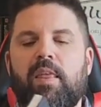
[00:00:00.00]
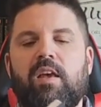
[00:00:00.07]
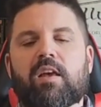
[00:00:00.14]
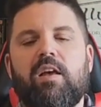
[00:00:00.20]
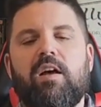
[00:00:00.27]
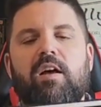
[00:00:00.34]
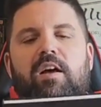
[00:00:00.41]

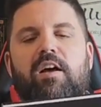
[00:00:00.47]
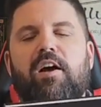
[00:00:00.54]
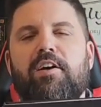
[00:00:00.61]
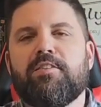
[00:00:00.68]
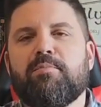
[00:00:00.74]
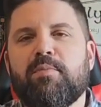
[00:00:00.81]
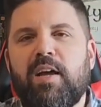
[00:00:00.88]

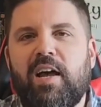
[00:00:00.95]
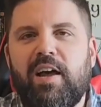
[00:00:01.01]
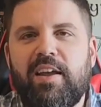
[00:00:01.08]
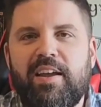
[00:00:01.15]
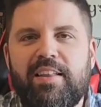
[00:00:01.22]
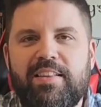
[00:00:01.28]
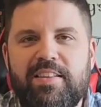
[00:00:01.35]
Awesome
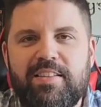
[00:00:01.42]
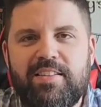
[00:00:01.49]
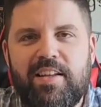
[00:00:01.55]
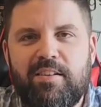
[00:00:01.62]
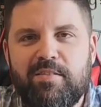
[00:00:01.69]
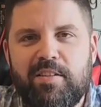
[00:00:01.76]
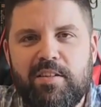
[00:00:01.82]
guy, and this
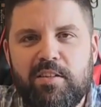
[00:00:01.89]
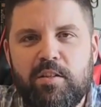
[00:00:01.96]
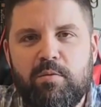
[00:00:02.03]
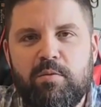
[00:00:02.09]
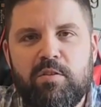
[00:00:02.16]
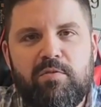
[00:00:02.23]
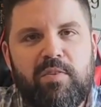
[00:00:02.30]
sounds like so
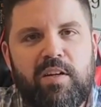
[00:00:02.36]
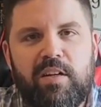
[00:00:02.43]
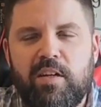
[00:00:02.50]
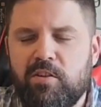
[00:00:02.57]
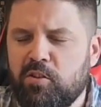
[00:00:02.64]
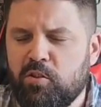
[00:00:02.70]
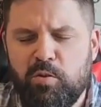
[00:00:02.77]
much fun.
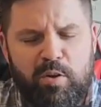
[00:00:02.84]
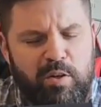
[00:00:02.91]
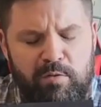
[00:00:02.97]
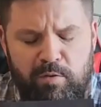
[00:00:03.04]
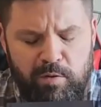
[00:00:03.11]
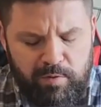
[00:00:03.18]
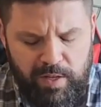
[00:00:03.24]
A story
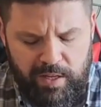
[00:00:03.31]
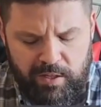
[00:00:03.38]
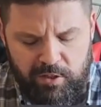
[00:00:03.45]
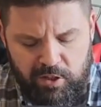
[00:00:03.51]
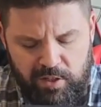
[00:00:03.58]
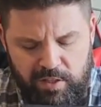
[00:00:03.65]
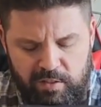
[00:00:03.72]
of
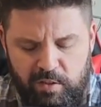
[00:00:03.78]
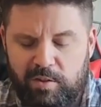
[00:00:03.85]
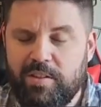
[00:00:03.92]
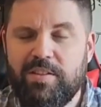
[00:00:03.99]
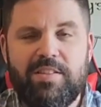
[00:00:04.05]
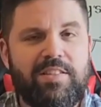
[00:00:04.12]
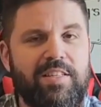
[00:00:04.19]
revenge, as you
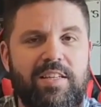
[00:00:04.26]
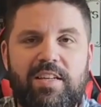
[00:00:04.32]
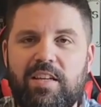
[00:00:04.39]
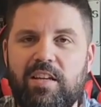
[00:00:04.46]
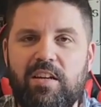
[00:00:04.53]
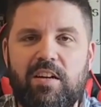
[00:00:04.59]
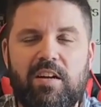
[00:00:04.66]
can see
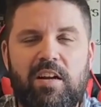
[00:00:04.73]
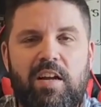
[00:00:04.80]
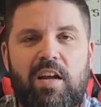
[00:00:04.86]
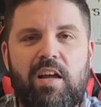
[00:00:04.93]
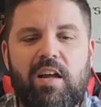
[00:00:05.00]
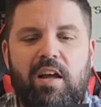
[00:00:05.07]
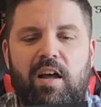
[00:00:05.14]
here.
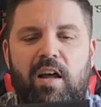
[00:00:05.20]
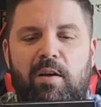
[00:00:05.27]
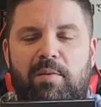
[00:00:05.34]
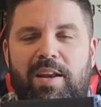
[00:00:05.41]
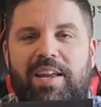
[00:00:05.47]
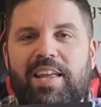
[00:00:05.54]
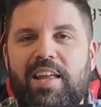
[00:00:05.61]

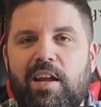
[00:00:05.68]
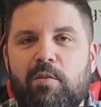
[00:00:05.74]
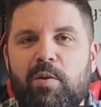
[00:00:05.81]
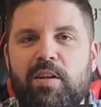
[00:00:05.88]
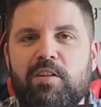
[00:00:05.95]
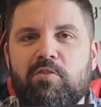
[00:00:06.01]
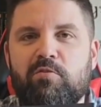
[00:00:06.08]
I cannot
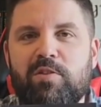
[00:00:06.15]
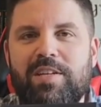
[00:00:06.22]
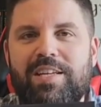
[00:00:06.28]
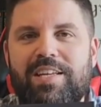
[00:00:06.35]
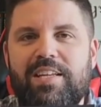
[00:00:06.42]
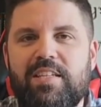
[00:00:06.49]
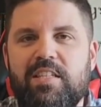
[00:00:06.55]
wait to read
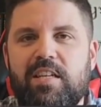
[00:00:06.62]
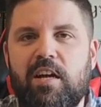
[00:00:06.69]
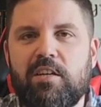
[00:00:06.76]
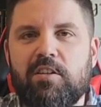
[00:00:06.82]
it and talk